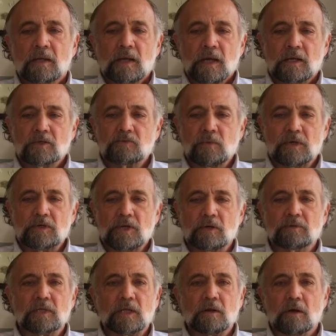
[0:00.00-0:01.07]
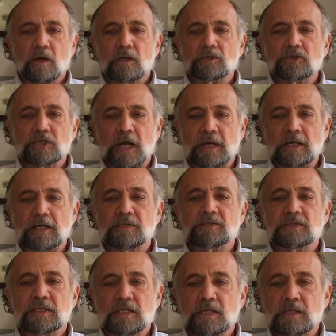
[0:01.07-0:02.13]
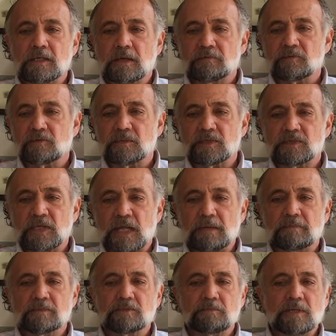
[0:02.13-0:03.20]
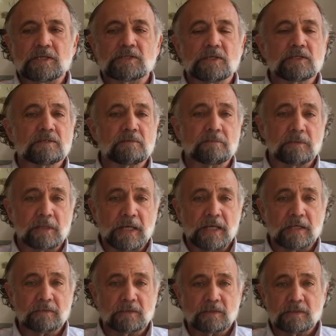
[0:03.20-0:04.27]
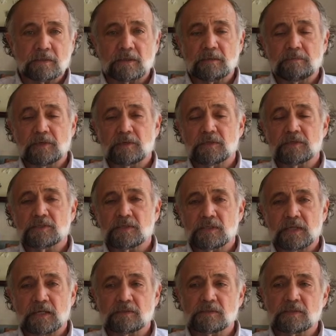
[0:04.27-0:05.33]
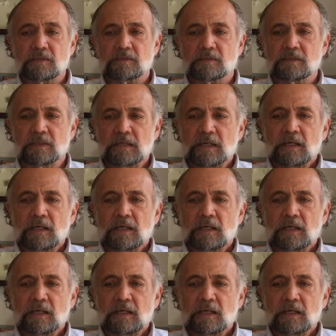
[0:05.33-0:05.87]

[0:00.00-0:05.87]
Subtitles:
I just want to note that all Chinese tea comes from the same species of plant, the Camellia sinensis,